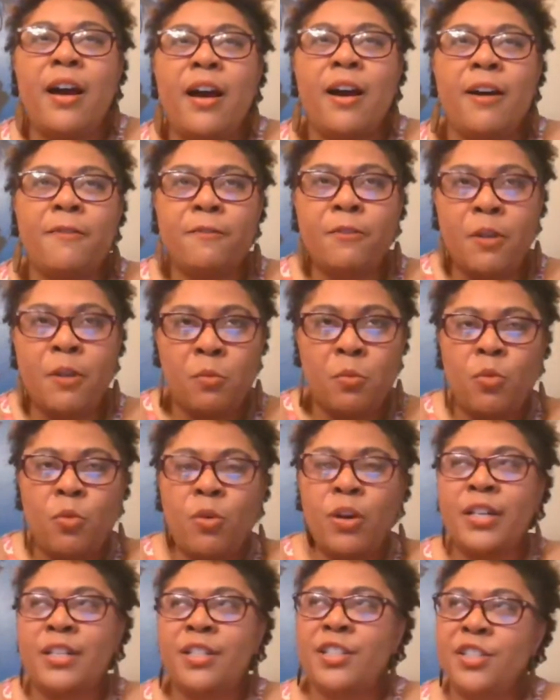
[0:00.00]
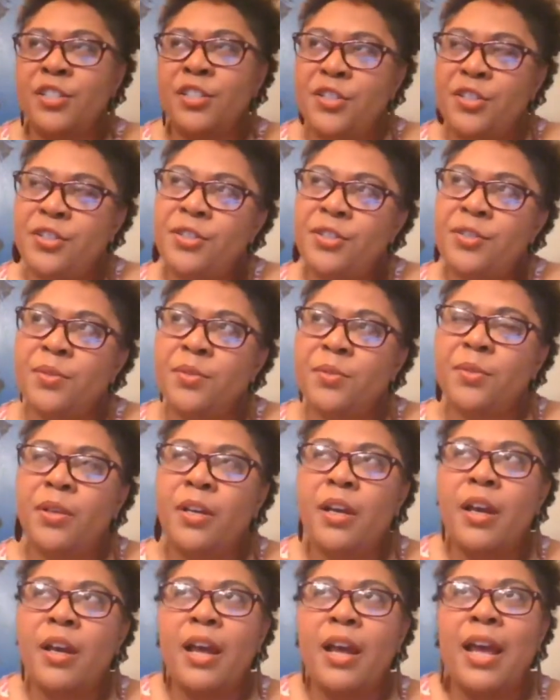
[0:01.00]
from 1 to 2.
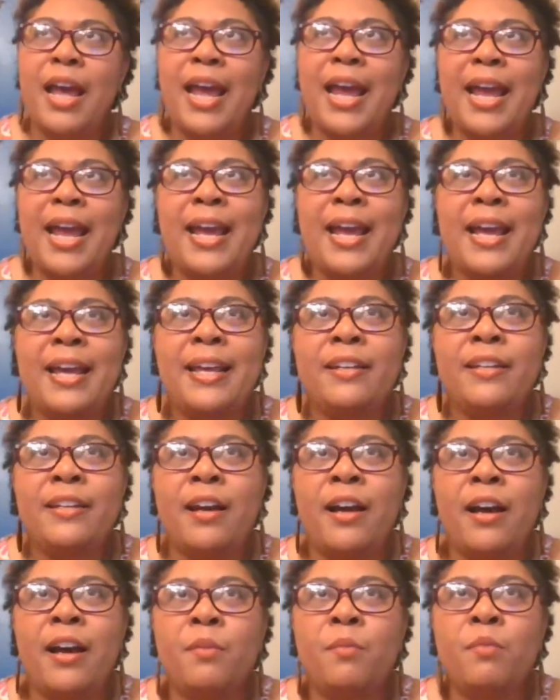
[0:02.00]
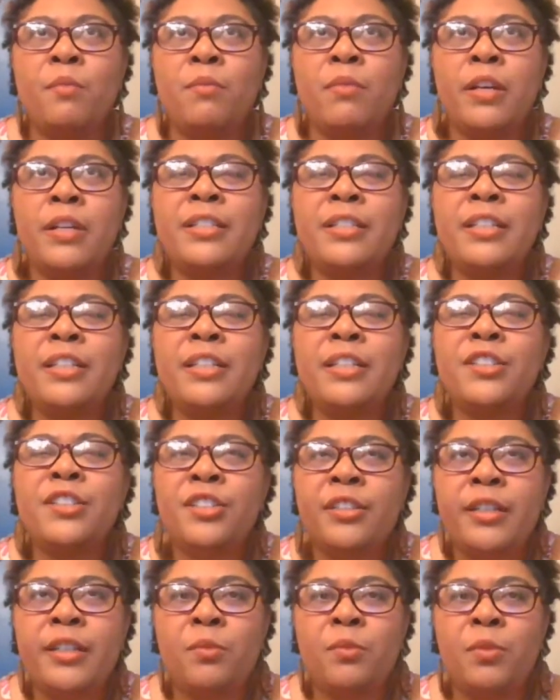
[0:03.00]
And
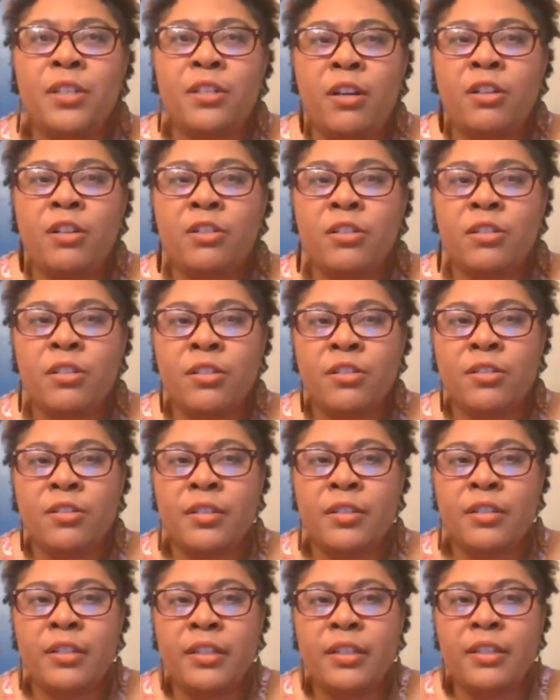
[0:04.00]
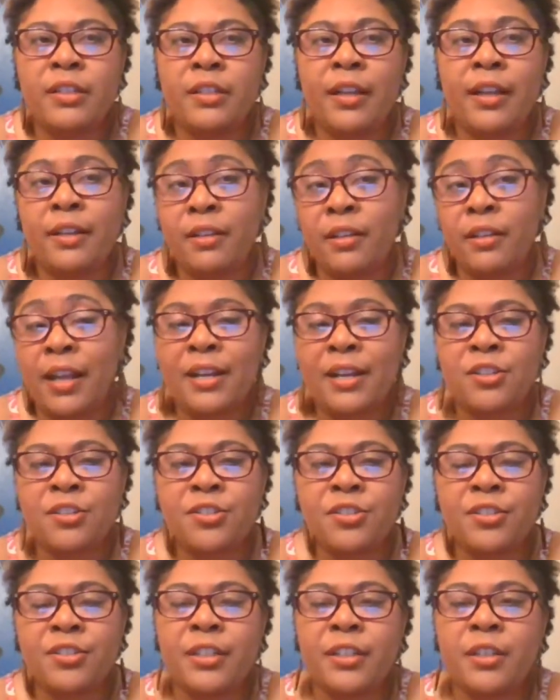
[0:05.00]
essentially what Dark Girls and Light
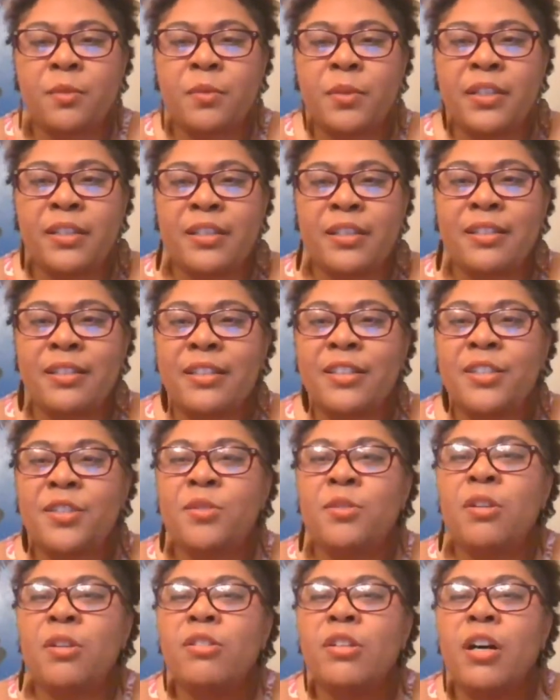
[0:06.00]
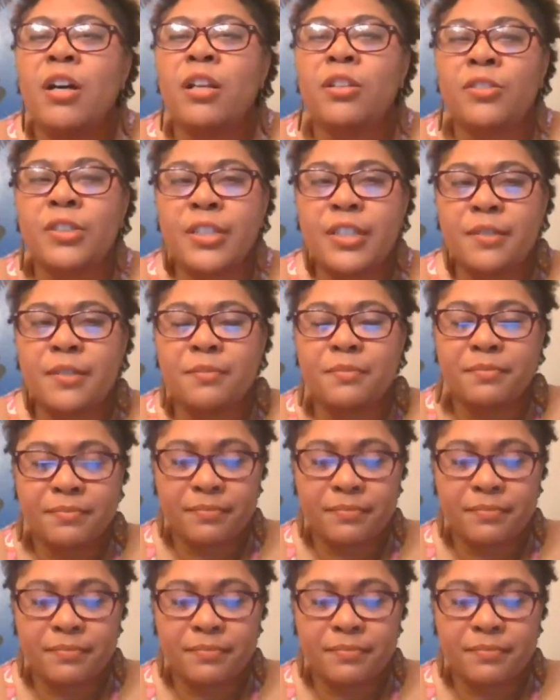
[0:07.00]
Girls are dealing with is an issue called colorism.